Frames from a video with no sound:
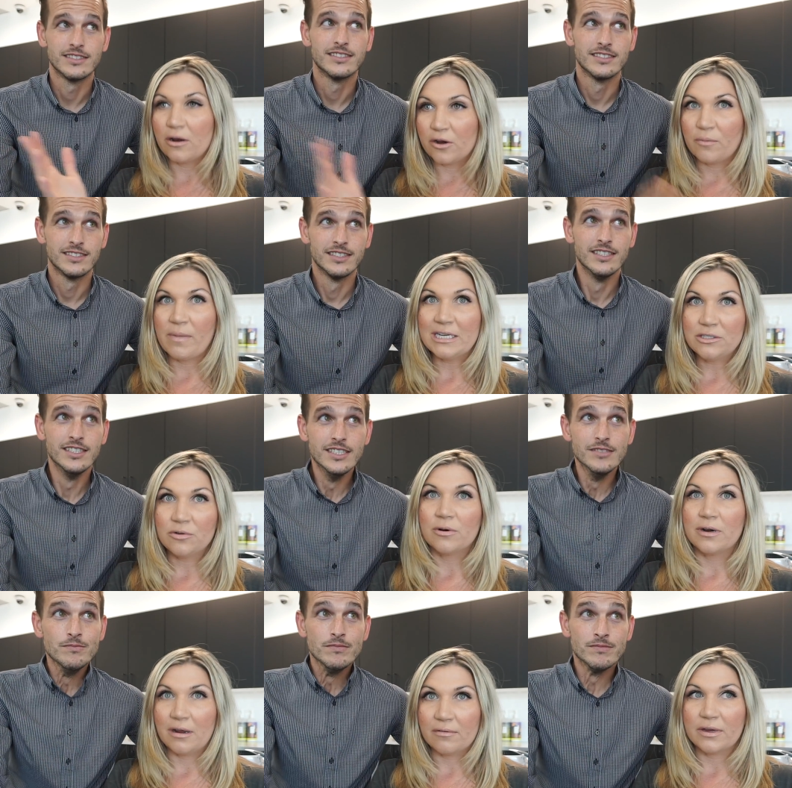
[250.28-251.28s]
Speaker 1: your mentor and
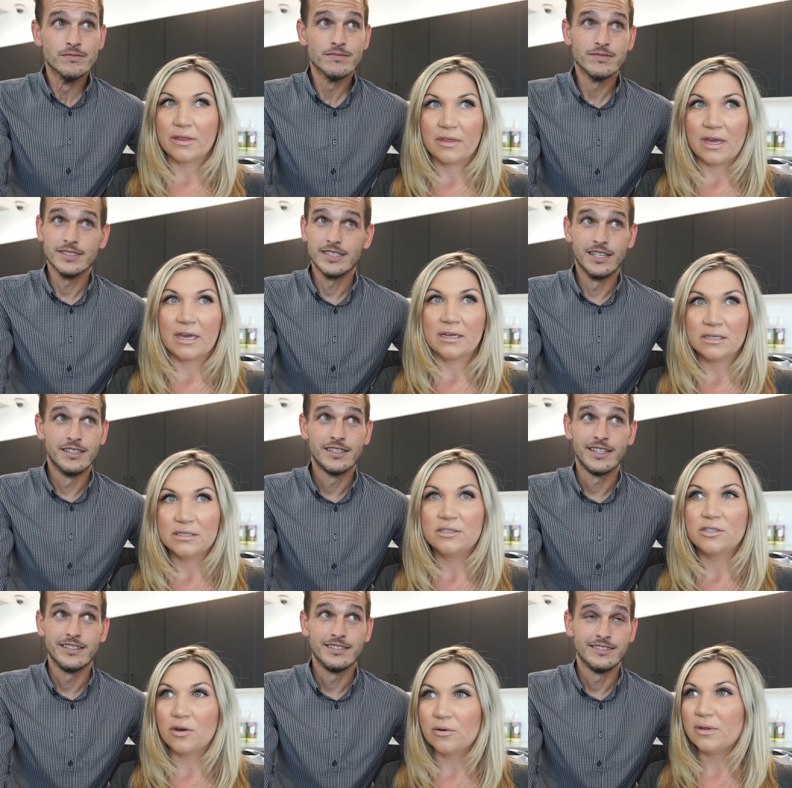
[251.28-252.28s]
everything. And
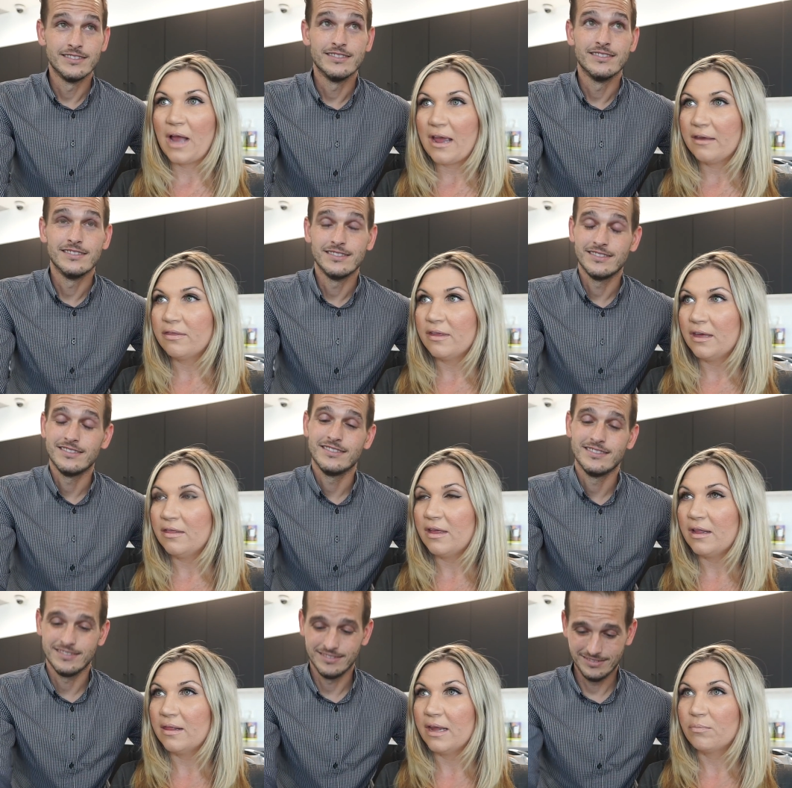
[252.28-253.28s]
so I think that
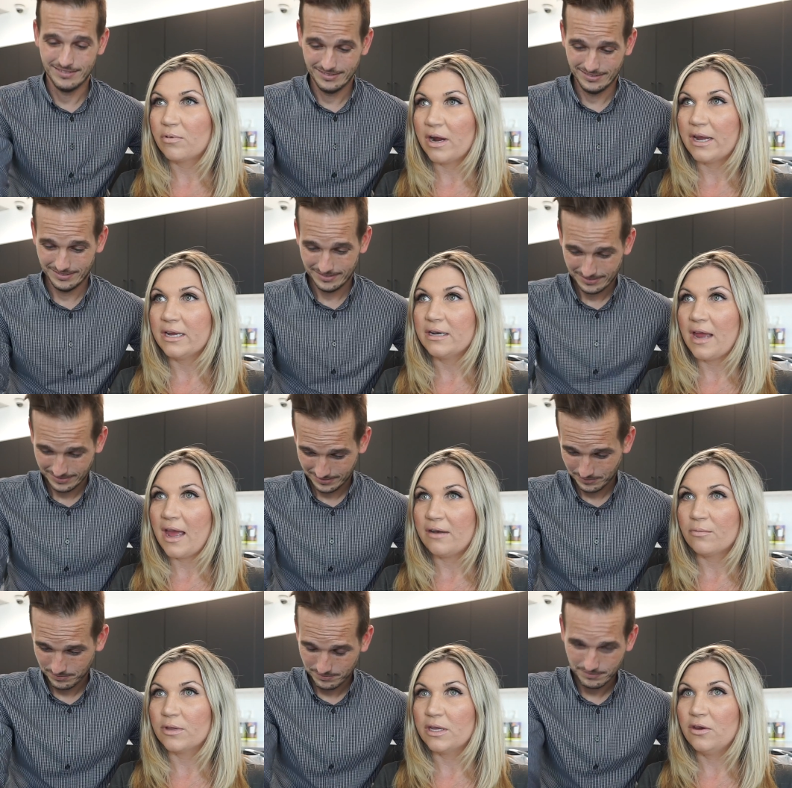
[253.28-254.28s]
like Brian had a
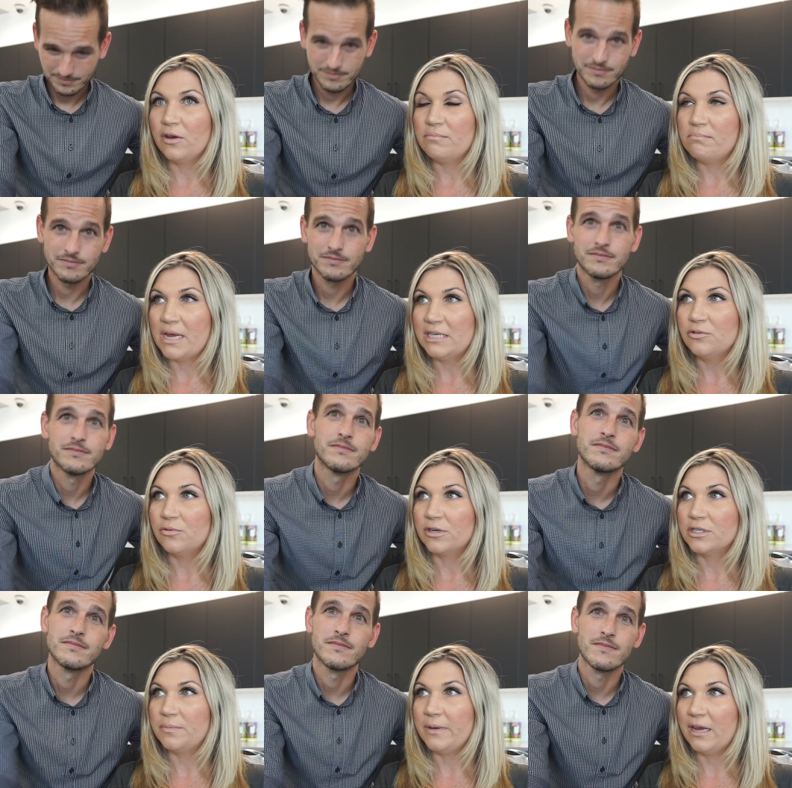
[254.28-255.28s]
really good mentor to
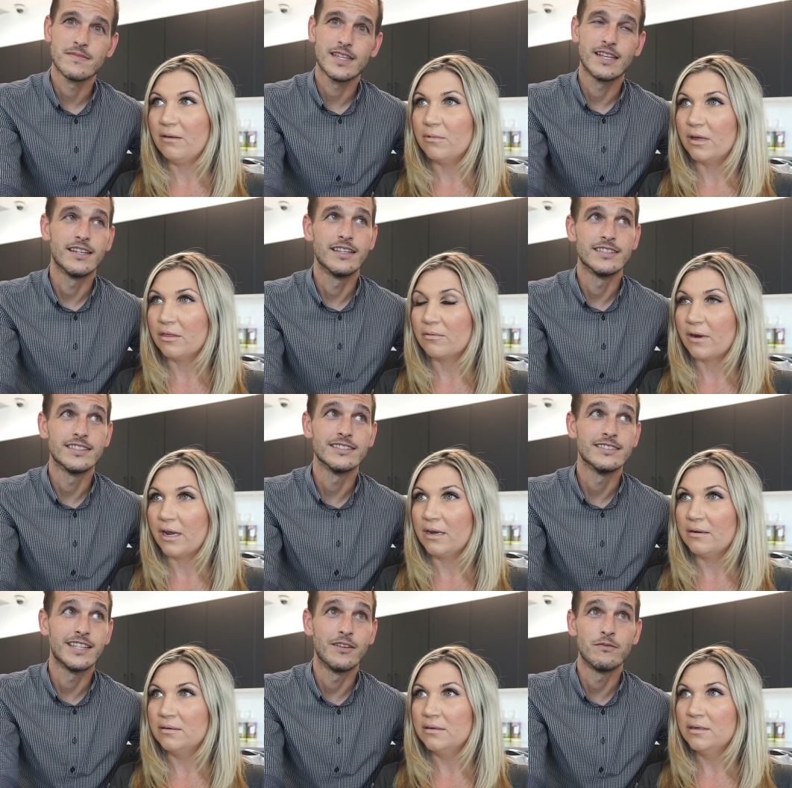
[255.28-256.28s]
begin with, right?
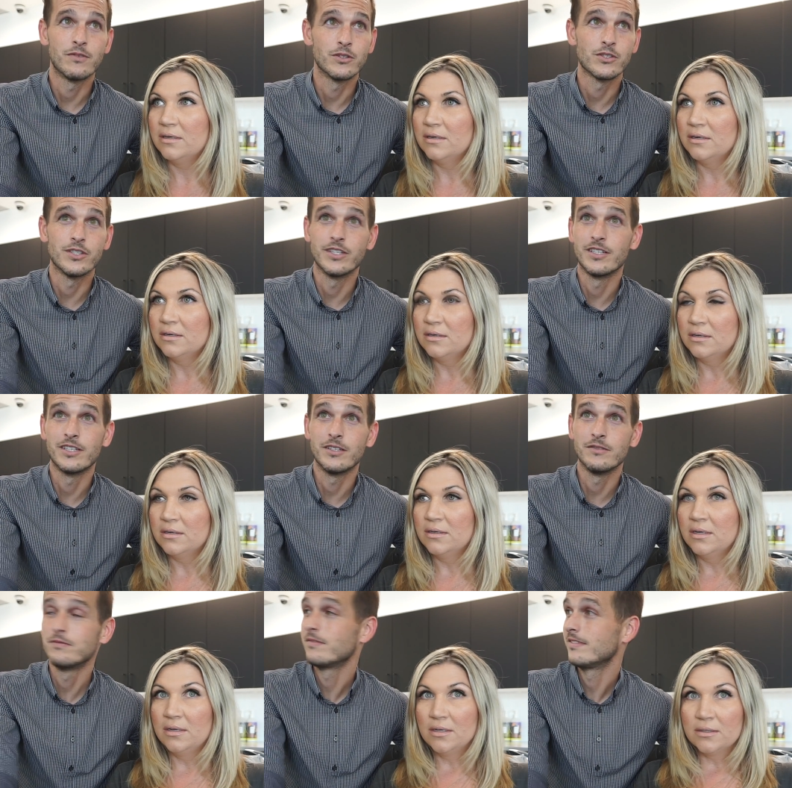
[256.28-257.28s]
Speaker 2: That first year of
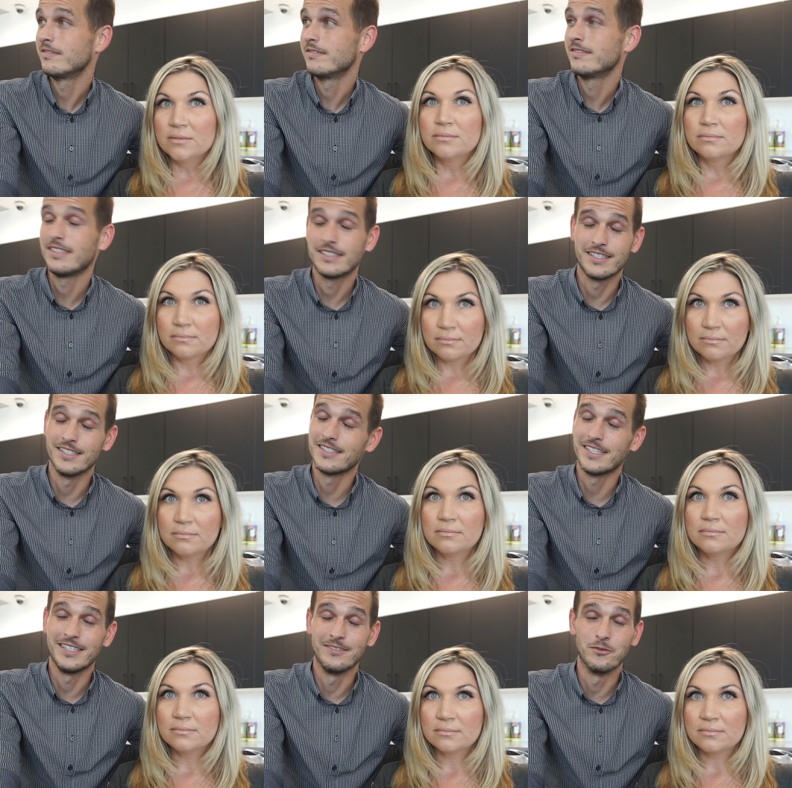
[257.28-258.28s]
assisting
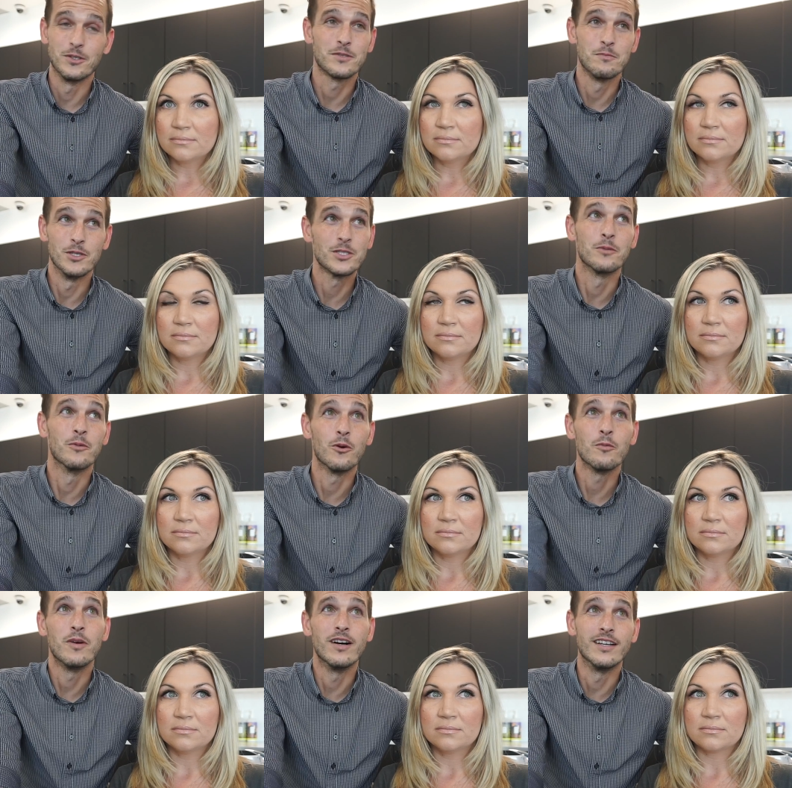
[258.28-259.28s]
was miserable,
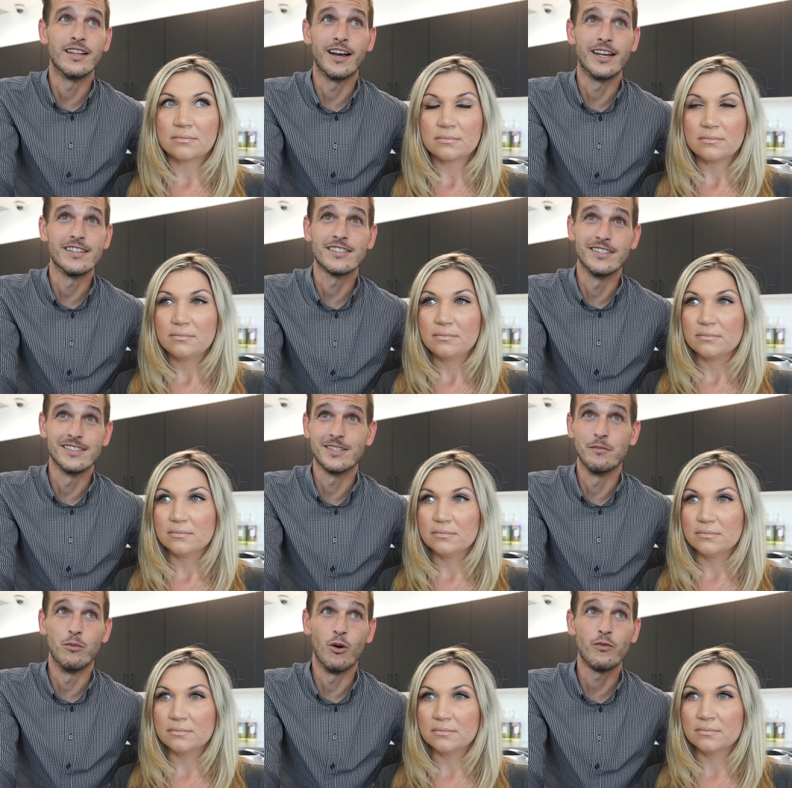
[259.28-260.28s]
but I assisted
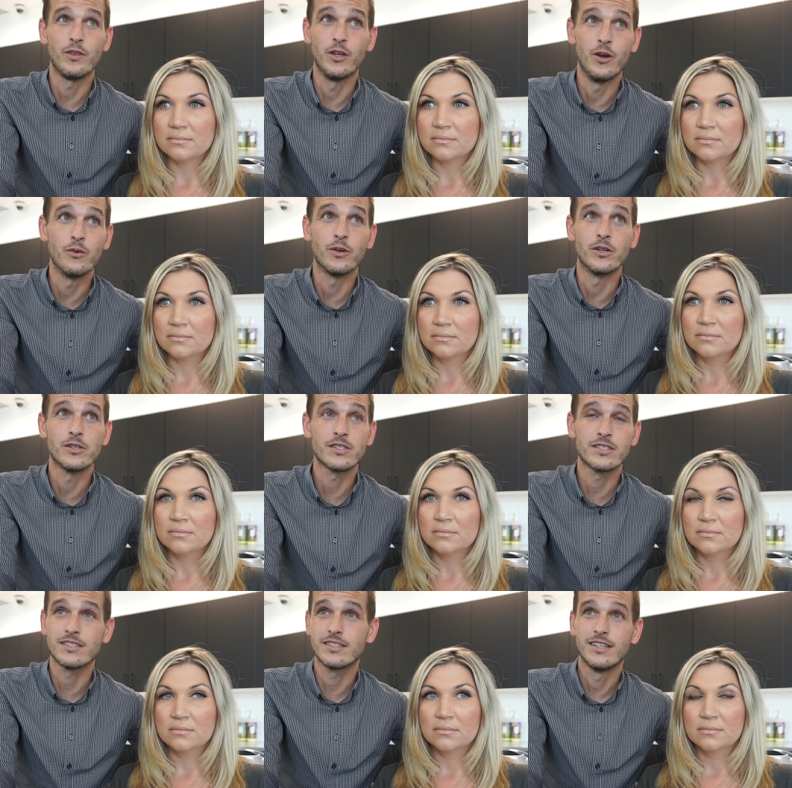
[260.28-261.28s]
both the owners
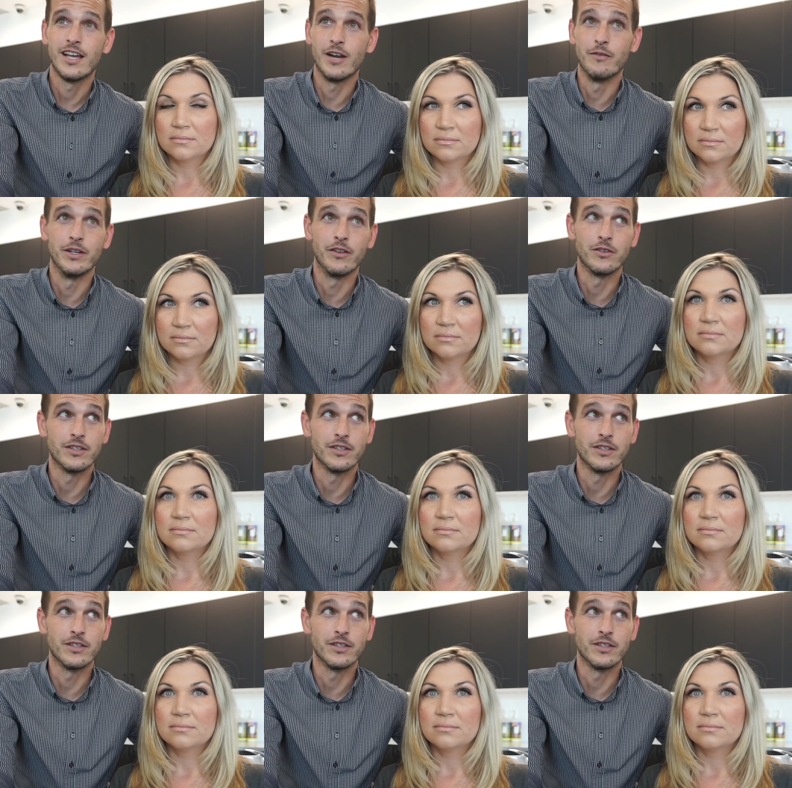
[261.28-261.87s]
every other